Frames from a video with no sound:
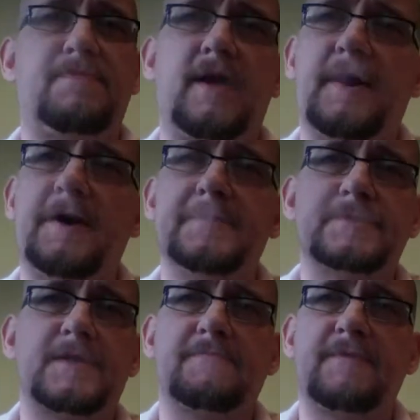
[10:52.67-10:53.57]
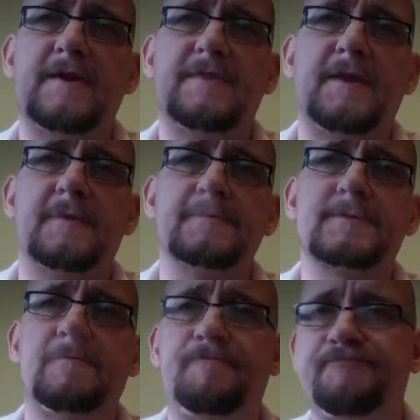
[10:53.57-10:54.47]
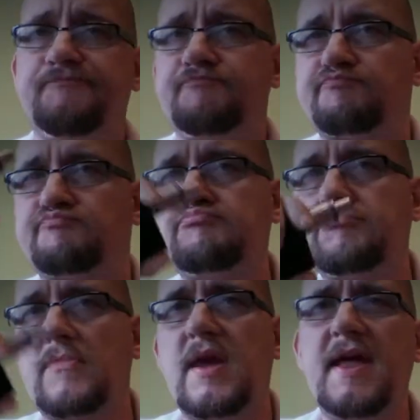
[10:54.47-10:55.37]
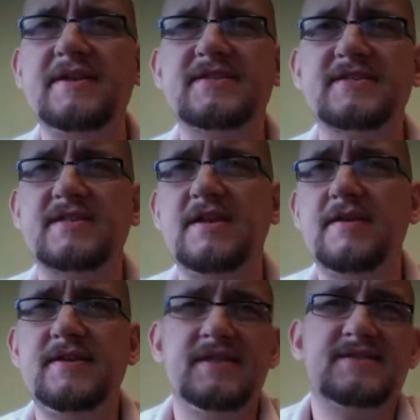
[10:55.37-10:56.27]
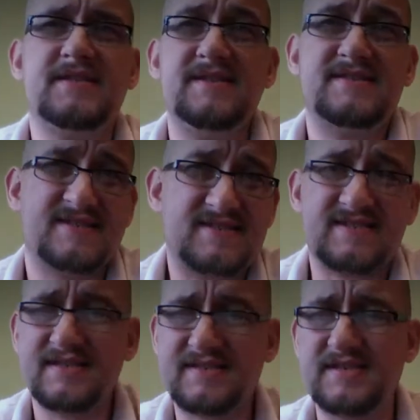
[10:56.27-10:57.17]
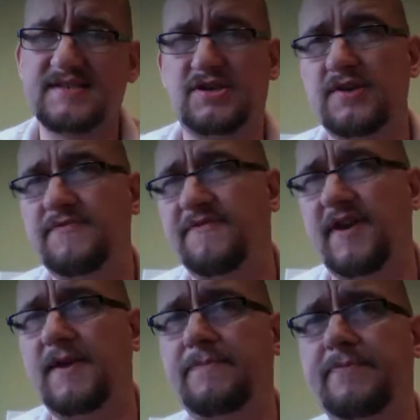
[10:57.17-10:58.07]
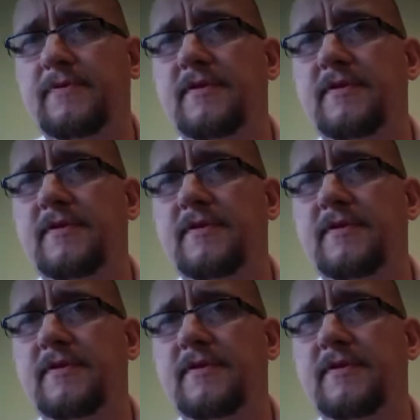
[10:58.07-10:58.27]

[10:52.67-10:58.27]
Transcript: spot on, just like anything else. And it's just, it's a good vape.